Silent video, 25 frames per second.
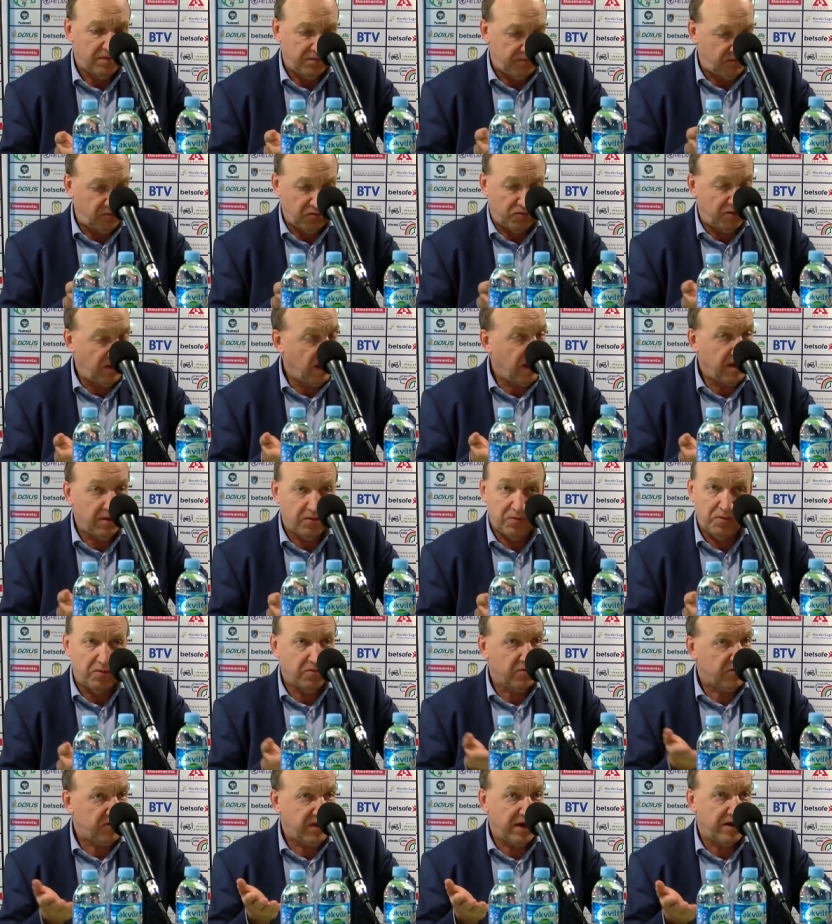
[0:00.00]
Today we
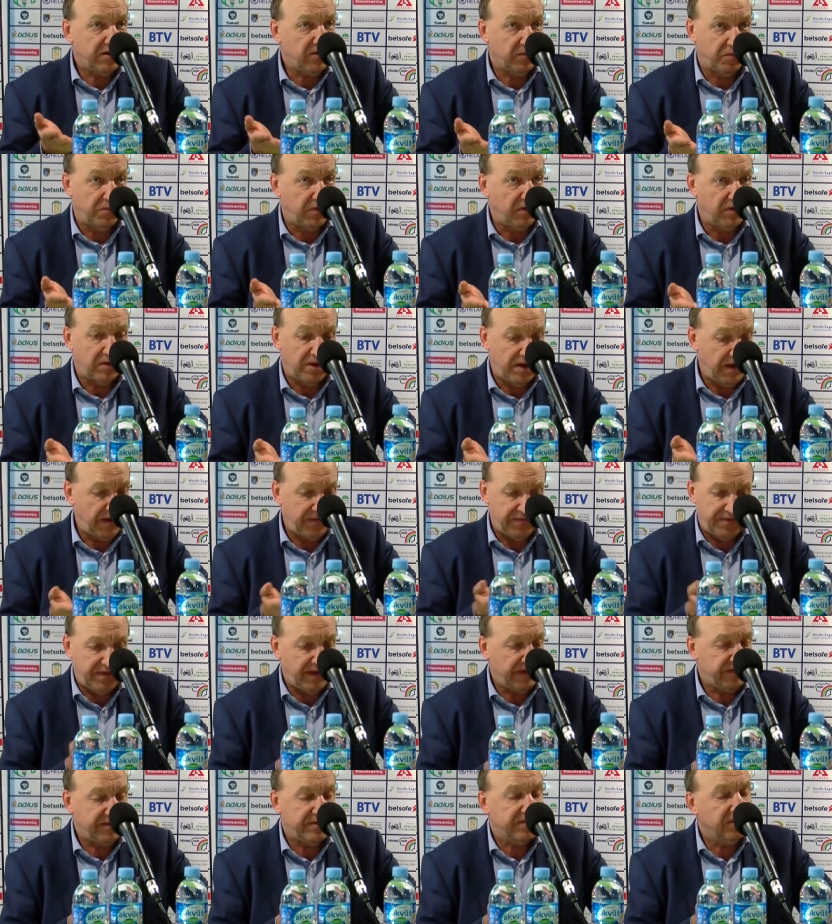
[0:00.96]
were terrible. And
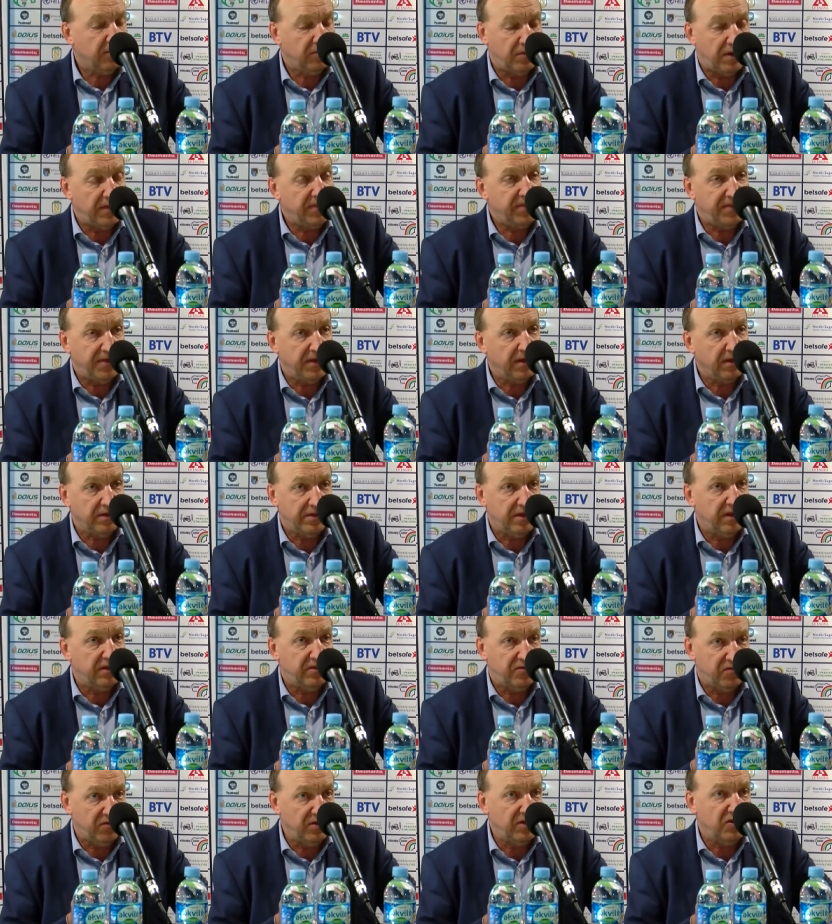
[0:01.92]
that's one thing
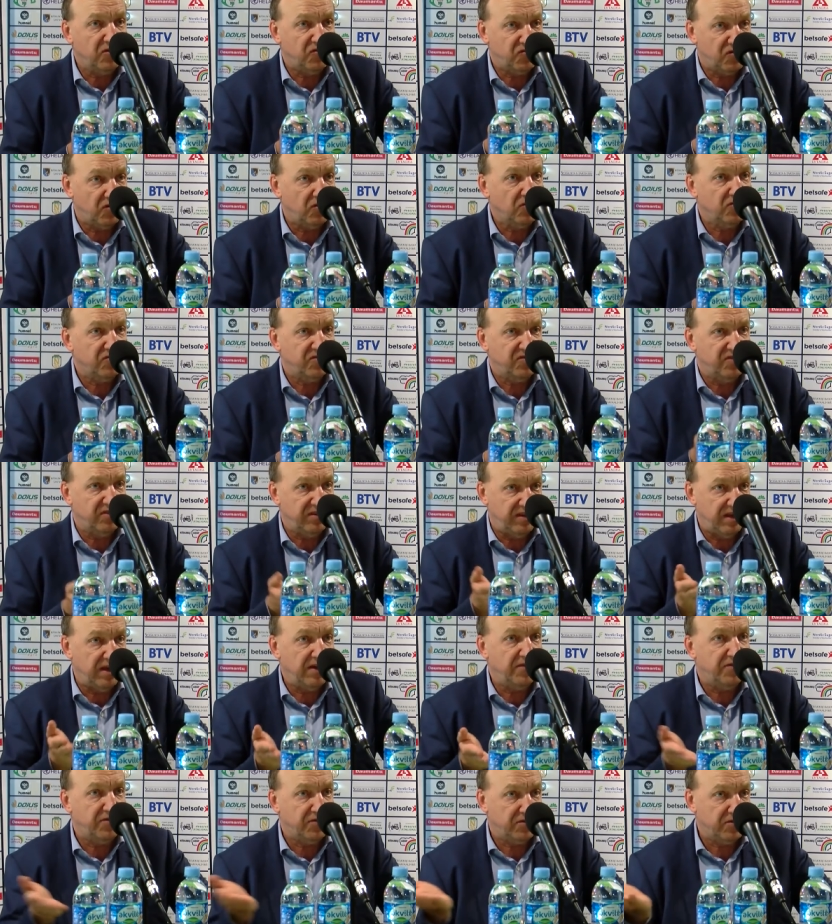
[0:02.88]
that really shows
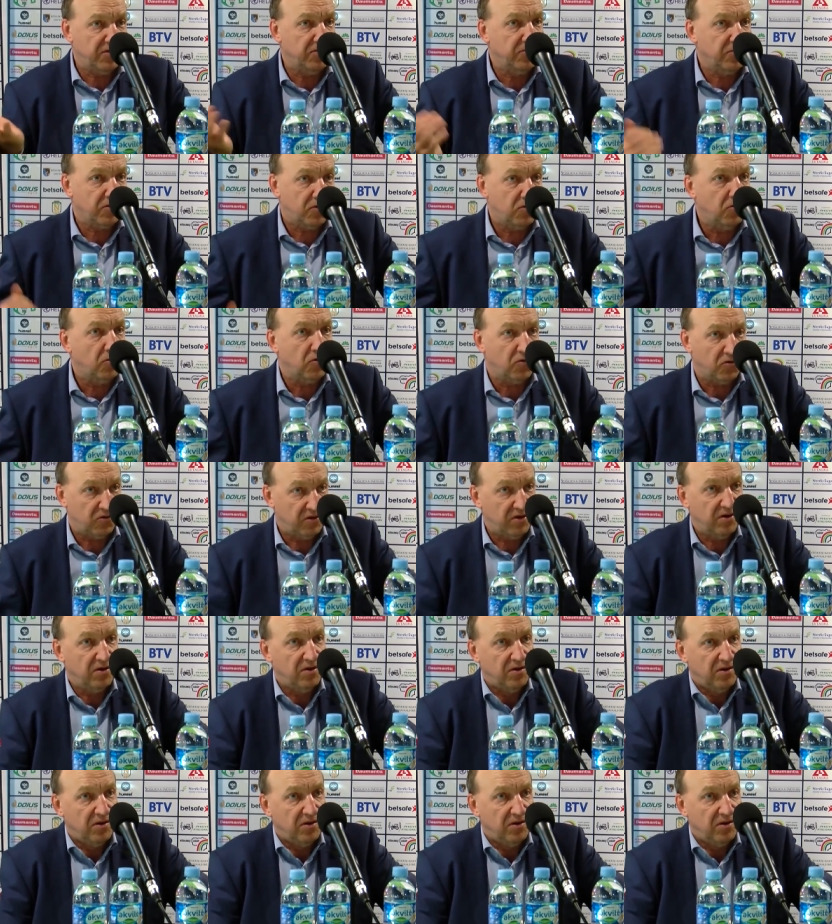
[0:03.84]
the effort on the court.